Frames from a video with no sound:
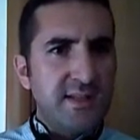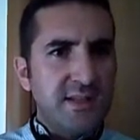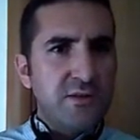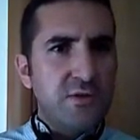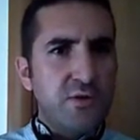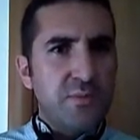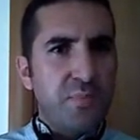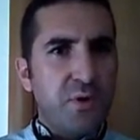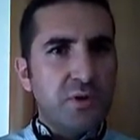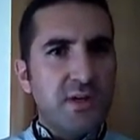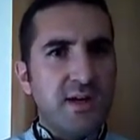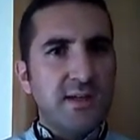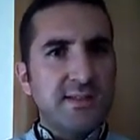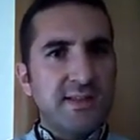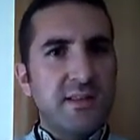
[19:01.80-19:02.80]
listen to the
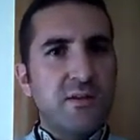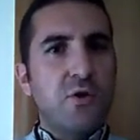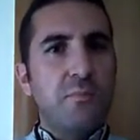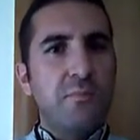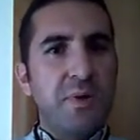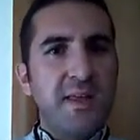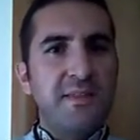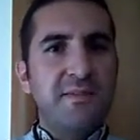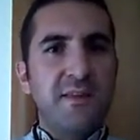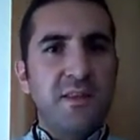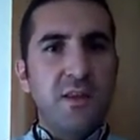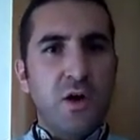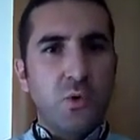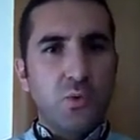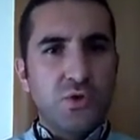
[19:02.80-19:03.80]
podcast and complete the
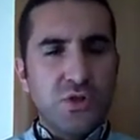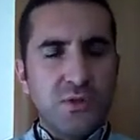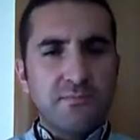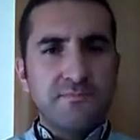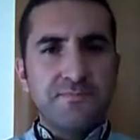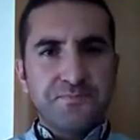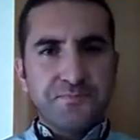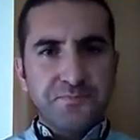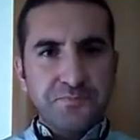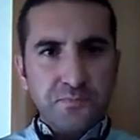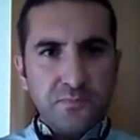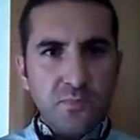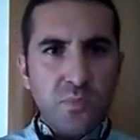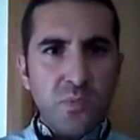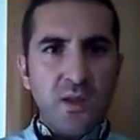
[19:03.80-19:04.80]
notes.
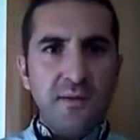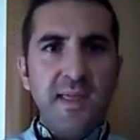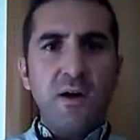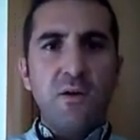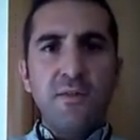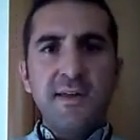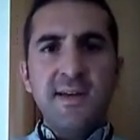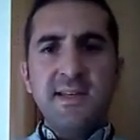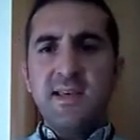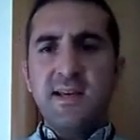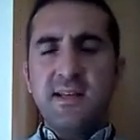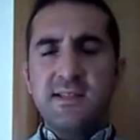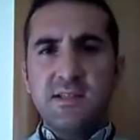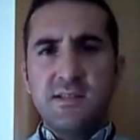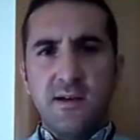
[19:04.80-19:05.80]
Now, this
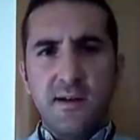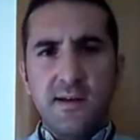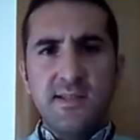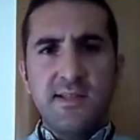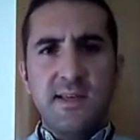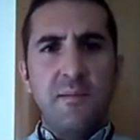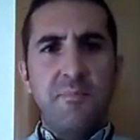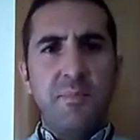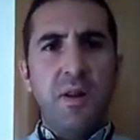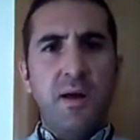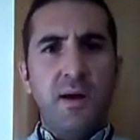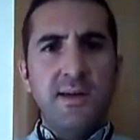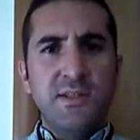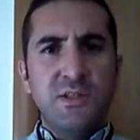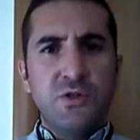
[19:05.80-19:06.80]
exercise
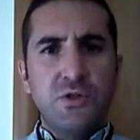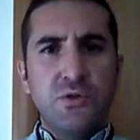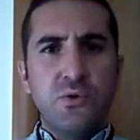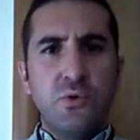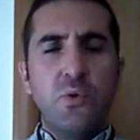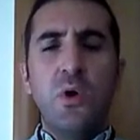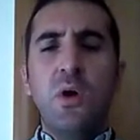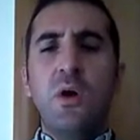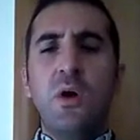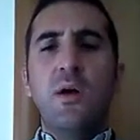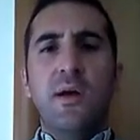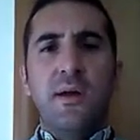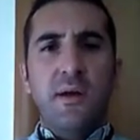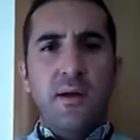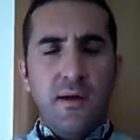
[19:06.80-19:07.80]
applies to
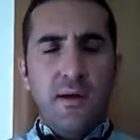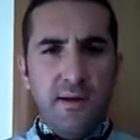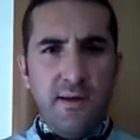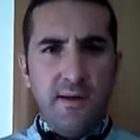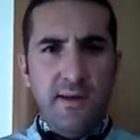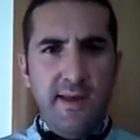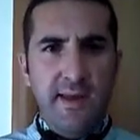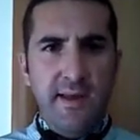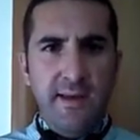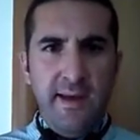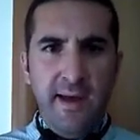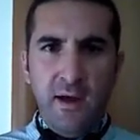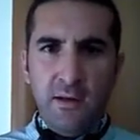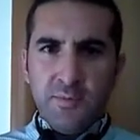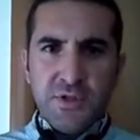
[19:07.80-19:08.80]

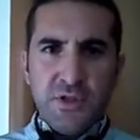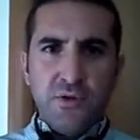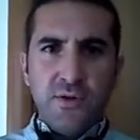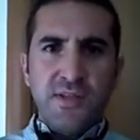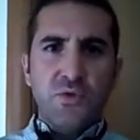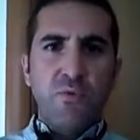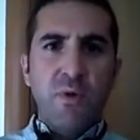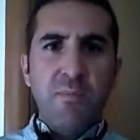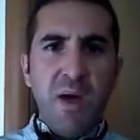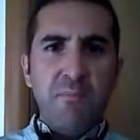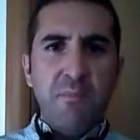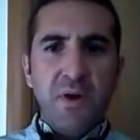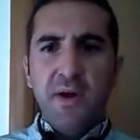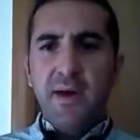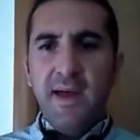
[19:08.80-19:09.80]
help students
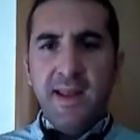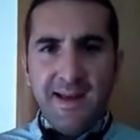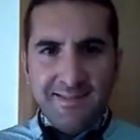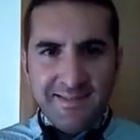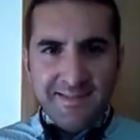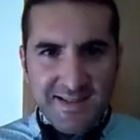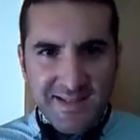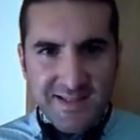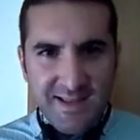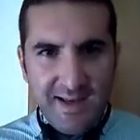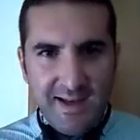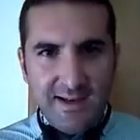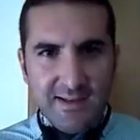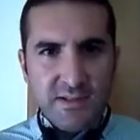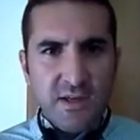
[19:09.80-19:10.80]
remember and
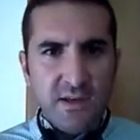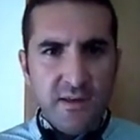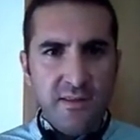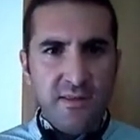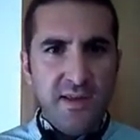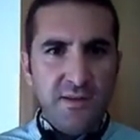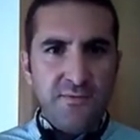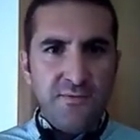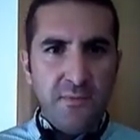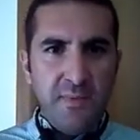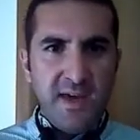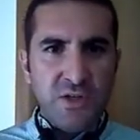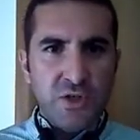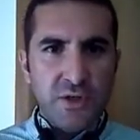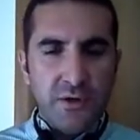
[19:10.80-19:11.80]
understand the
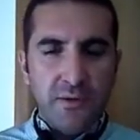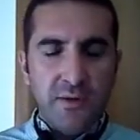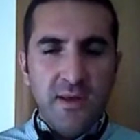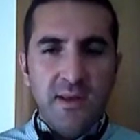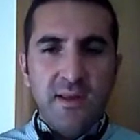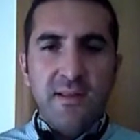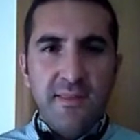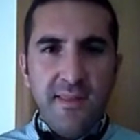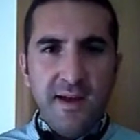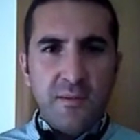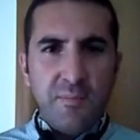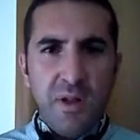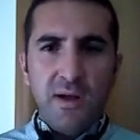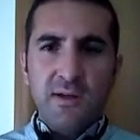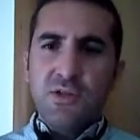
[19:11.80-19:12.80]
information. That
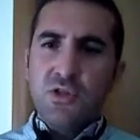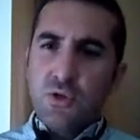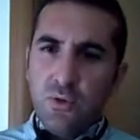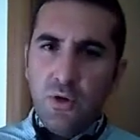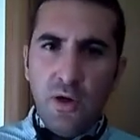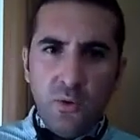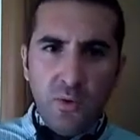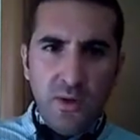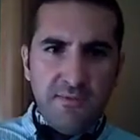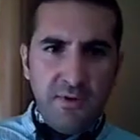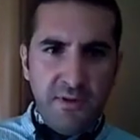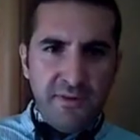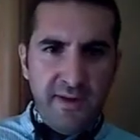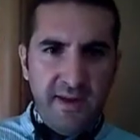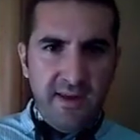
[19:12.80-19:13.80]
applies to
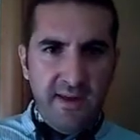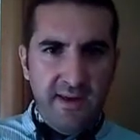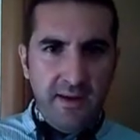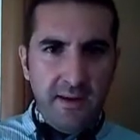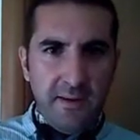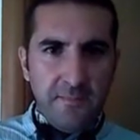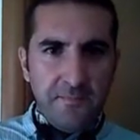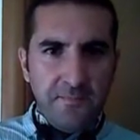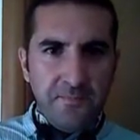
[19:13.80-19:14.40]
low-level thinking.